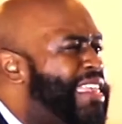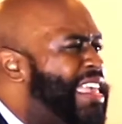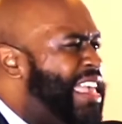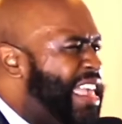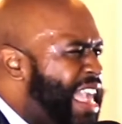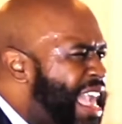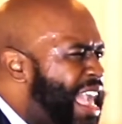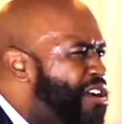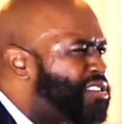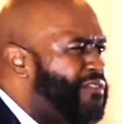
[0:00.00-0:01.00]
up
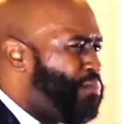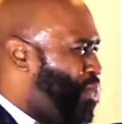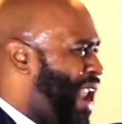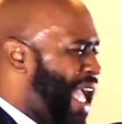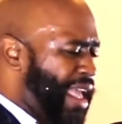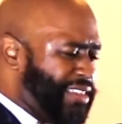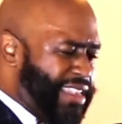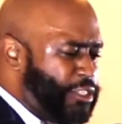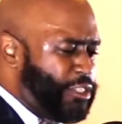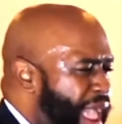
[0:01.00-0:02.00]
years of
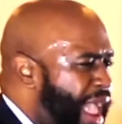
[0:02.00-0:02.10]
plans that he's